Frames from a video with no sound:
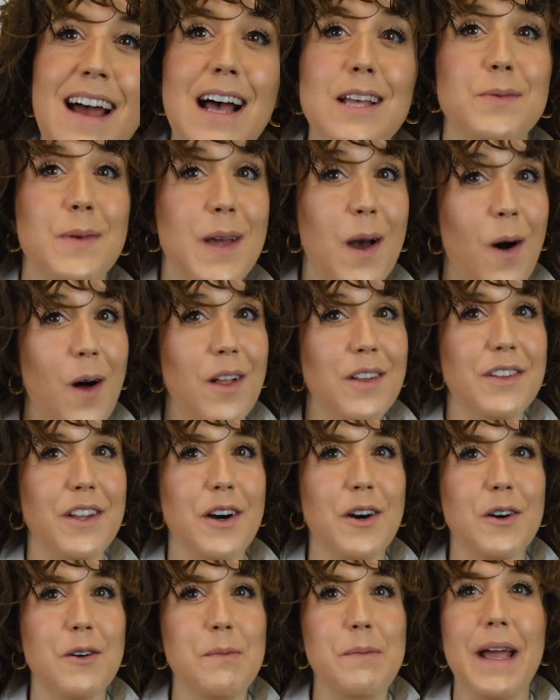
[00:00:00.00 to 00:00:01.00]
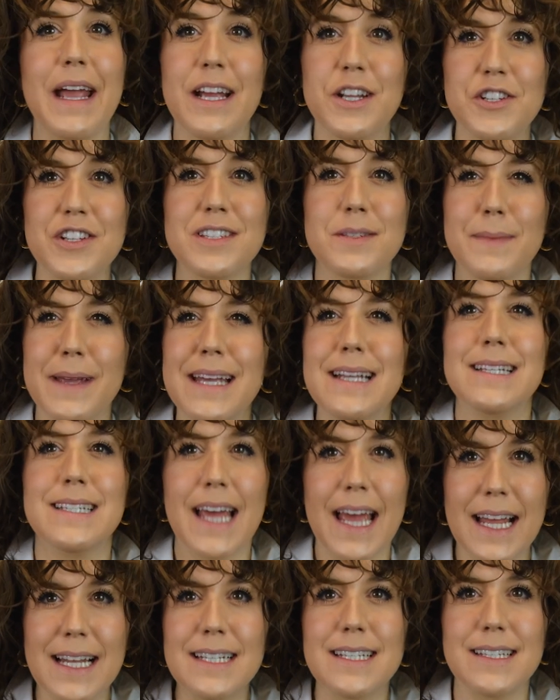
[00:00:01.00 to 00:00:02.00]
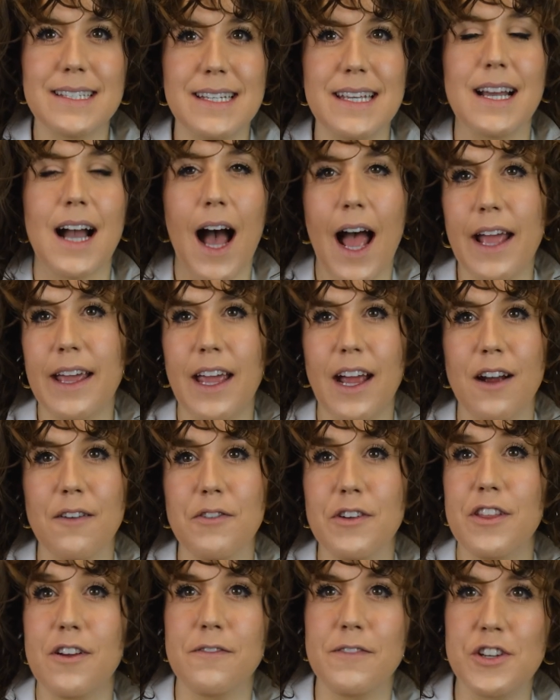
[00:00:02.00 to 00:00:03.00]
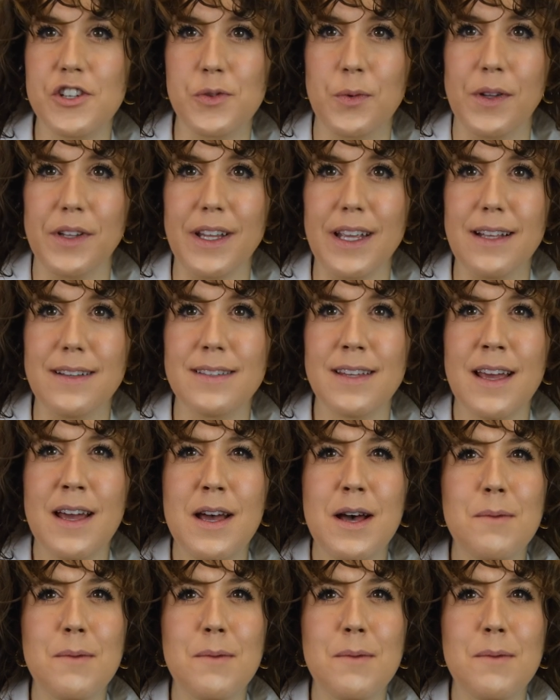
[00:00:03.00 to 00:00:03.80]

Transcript: As we all know, patients may intend to seek eye care for their visual needs,